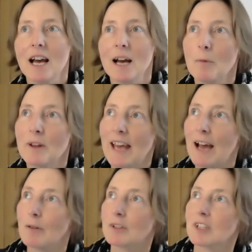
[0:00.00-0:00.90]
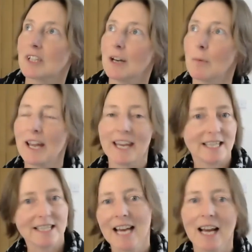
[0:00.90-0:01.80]
without in a way
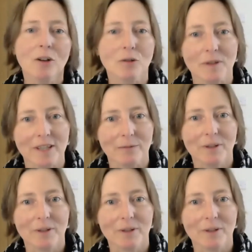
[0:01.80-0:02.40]
getting tangled with it,